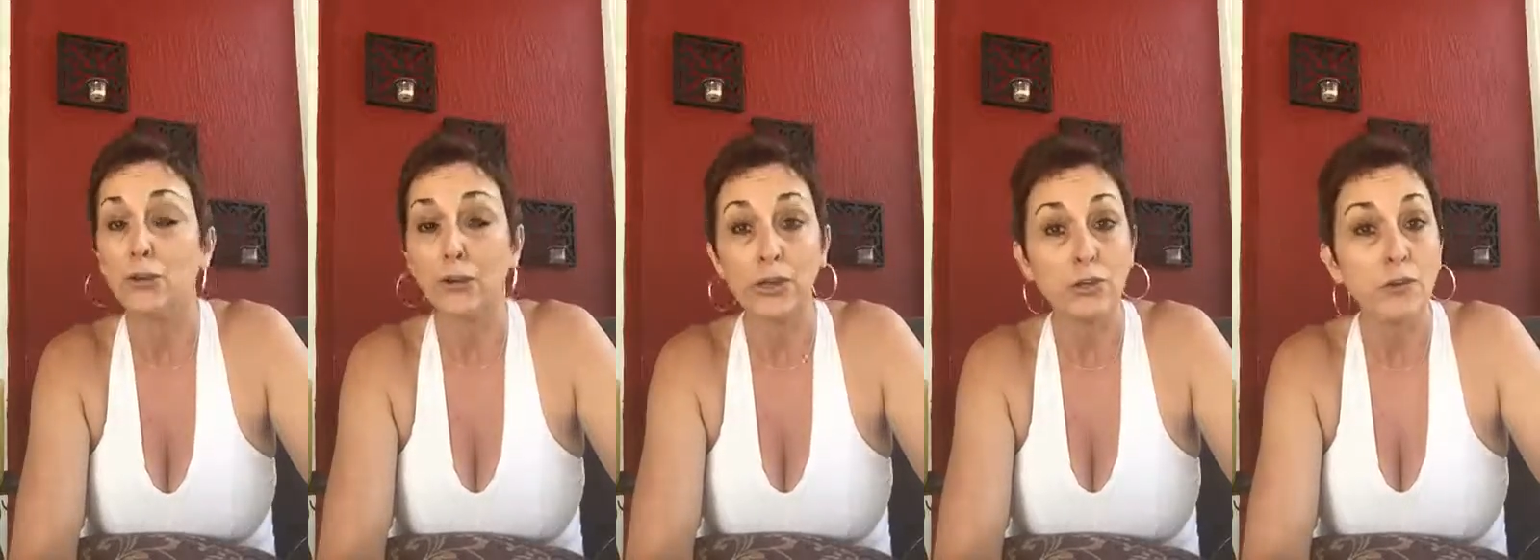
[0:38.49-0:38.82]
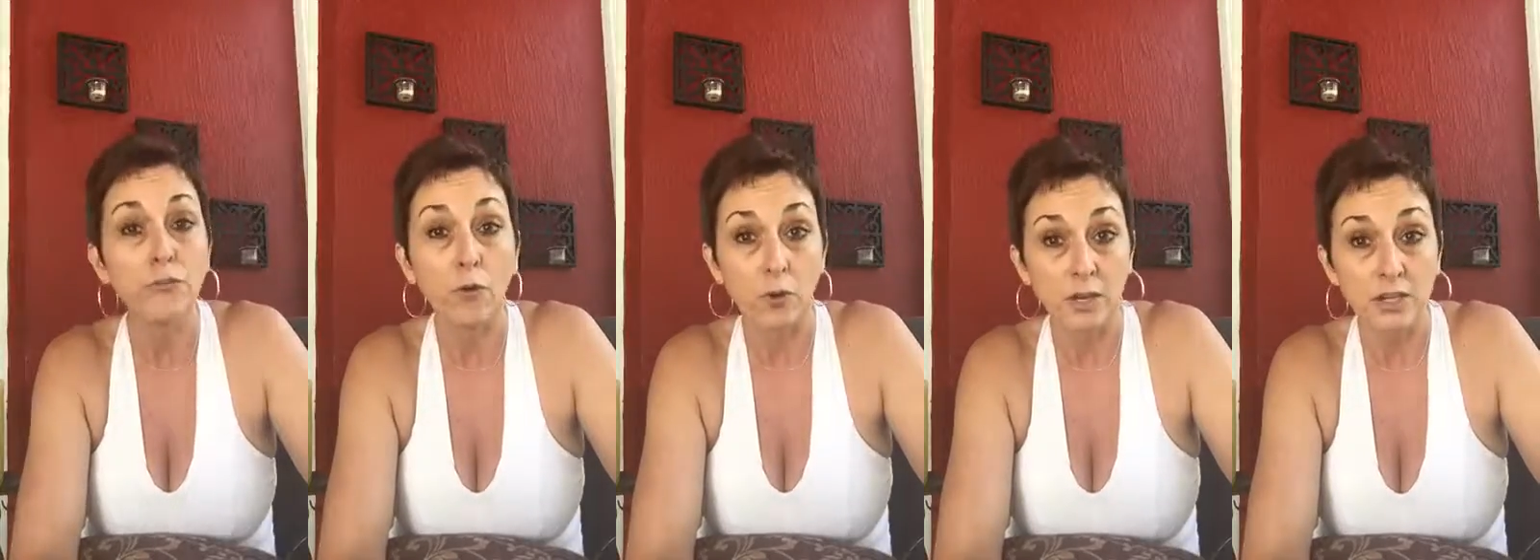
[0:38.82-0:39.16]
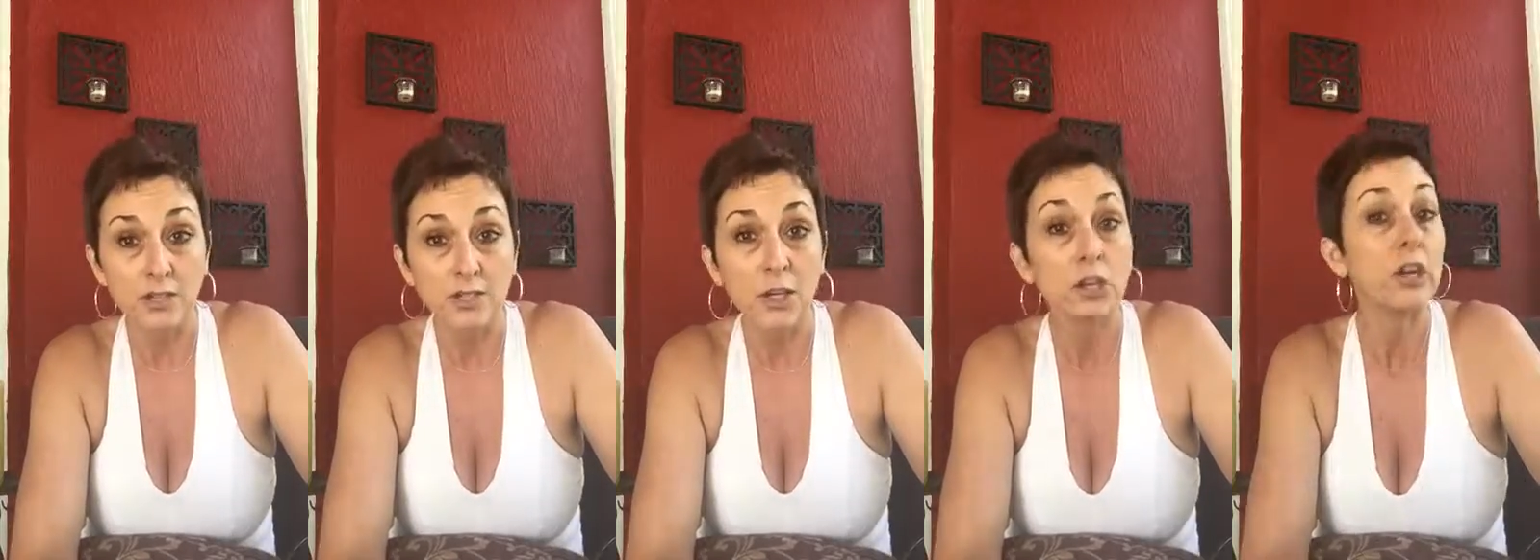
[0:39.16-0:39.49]
you're in your
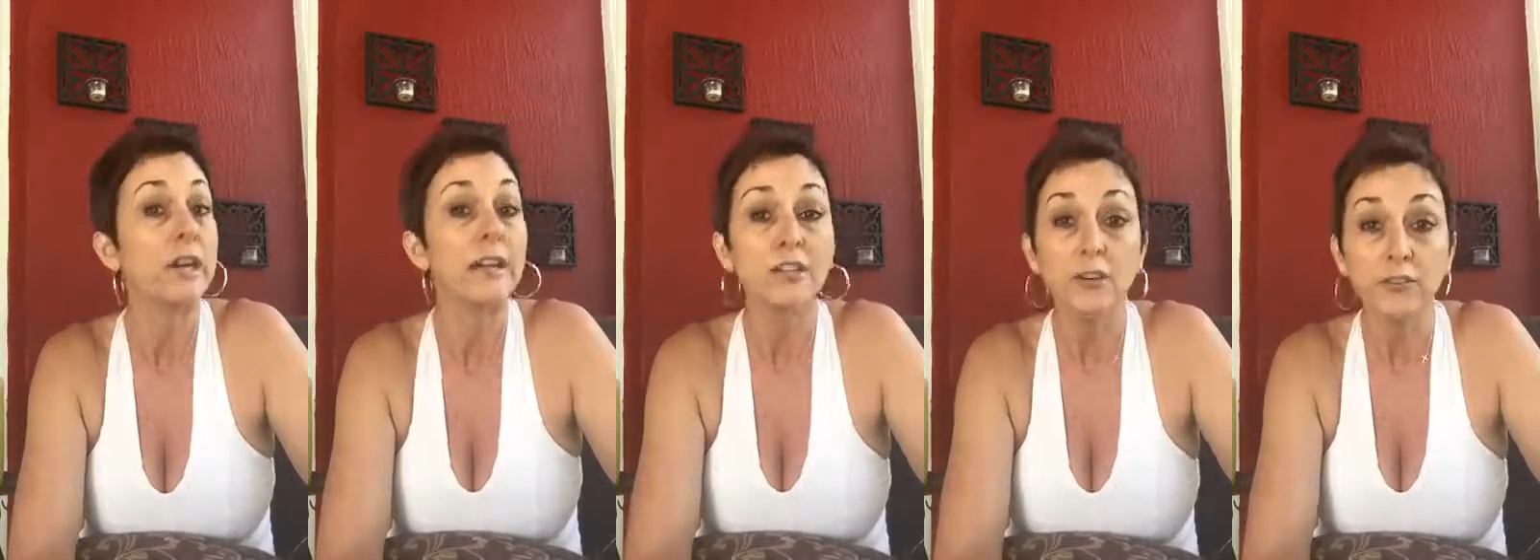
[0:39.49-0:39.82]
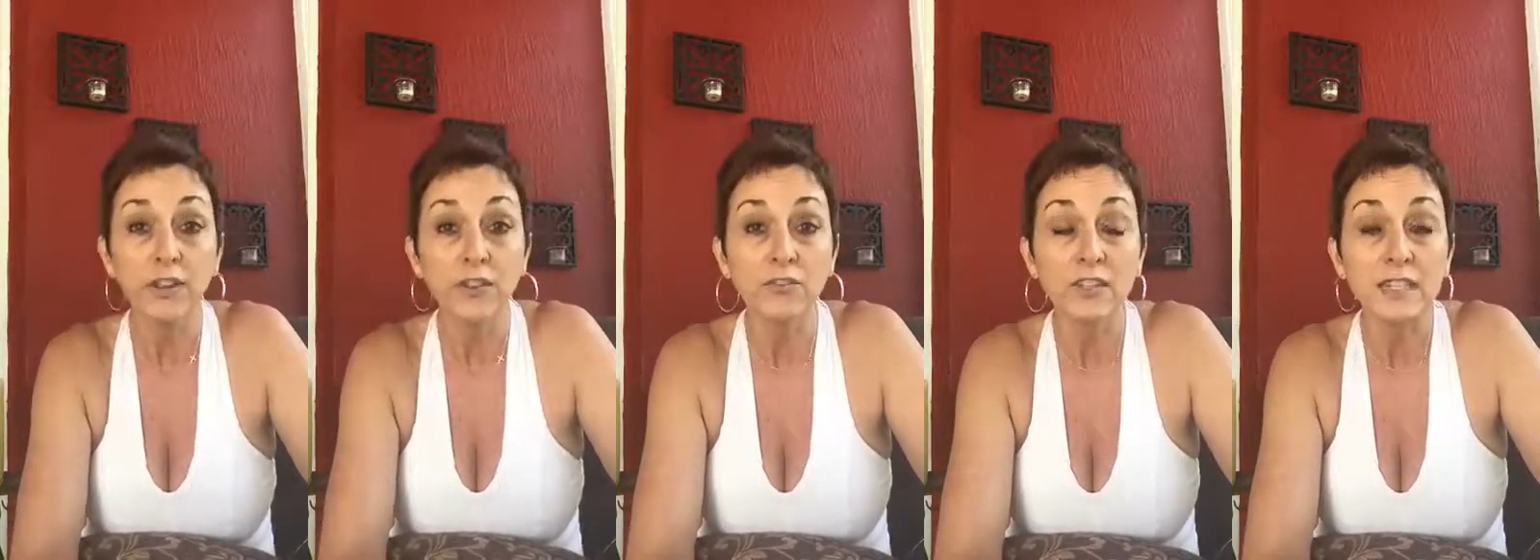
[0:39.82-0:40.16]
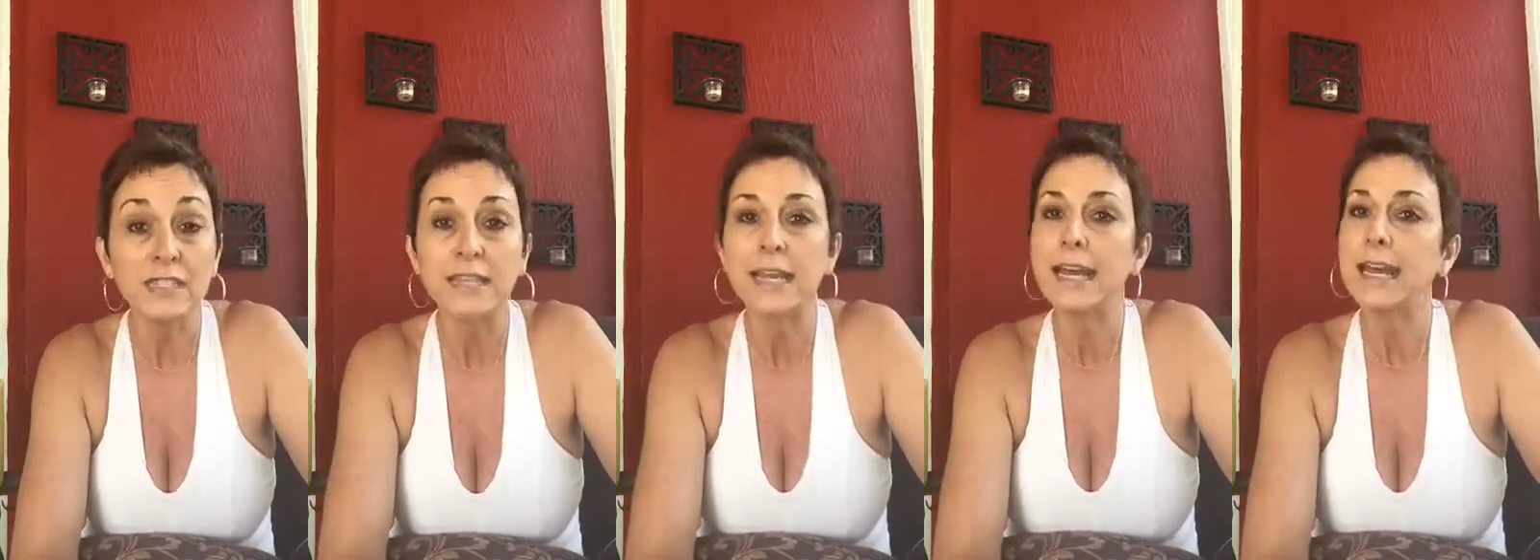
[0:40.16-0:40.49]
40s, you're in your
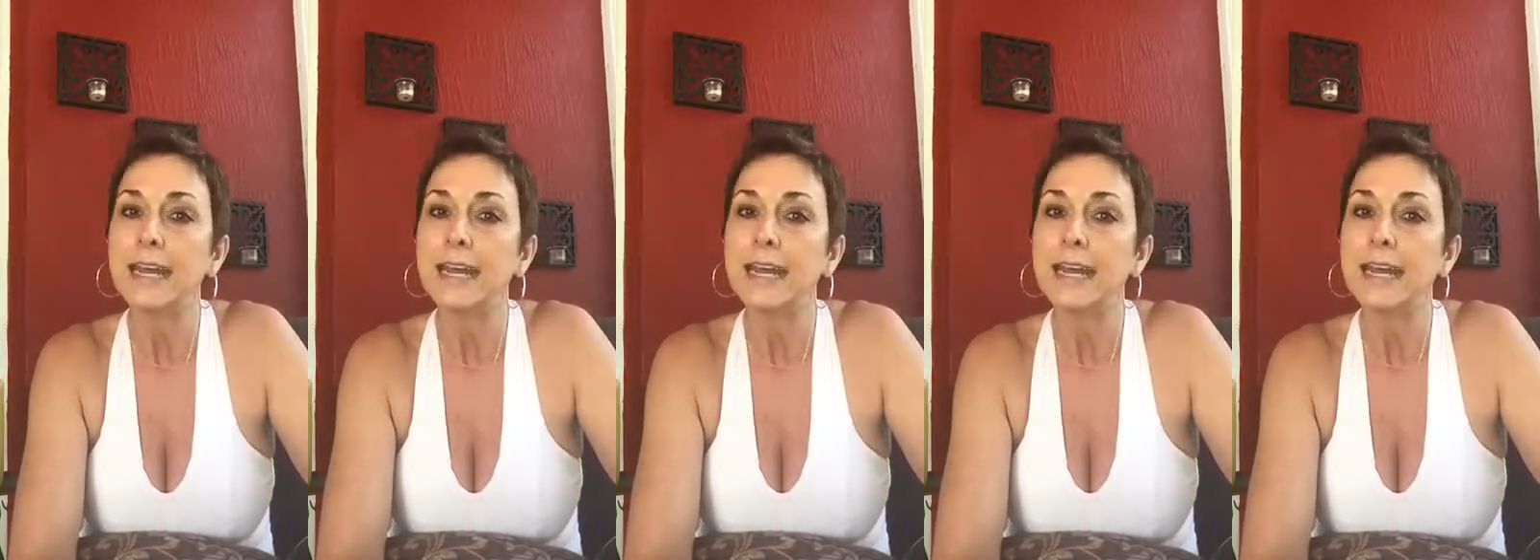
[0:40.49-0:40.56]
50s.